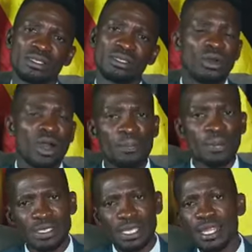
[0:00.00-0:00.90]
You are
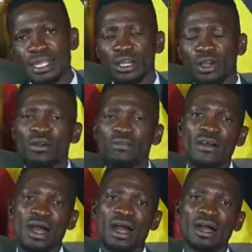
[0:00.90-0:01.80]
presiding
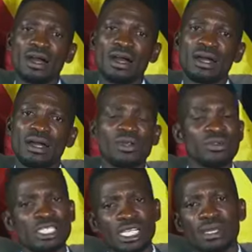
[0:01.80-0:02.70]
over a
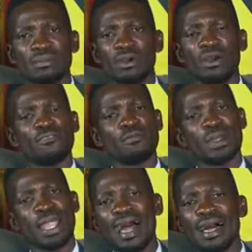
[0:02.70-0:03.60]
regime of
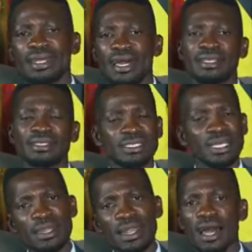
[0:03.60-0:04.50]
blood and
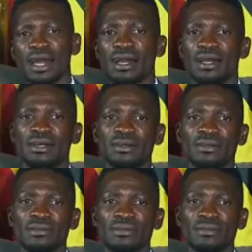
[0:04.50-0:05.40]
terror.
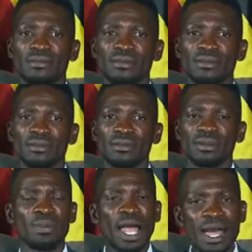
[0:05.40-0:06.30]

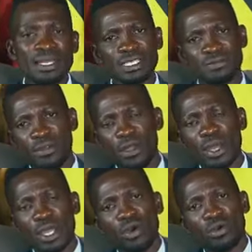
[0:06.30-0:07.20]
Blood is
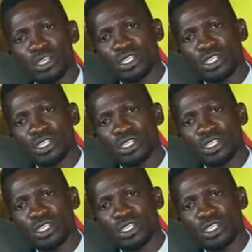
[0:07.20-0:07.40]
flowing on